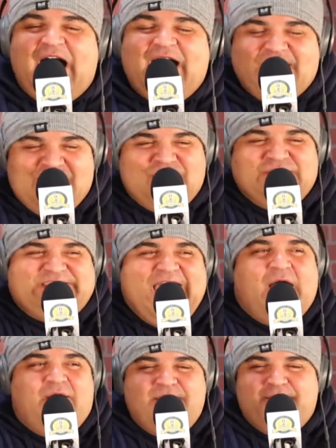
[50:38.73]
had a little
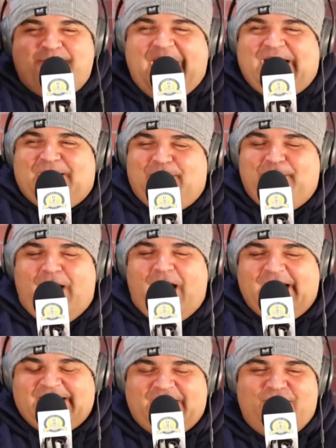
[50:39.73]
doubt in the back of my
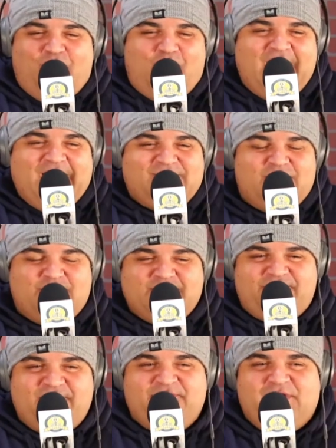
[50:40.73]
mind. I don't know why I thought it
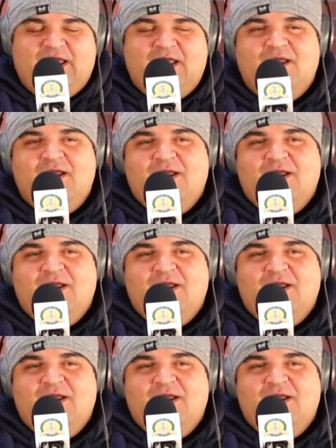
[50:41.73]
was 50.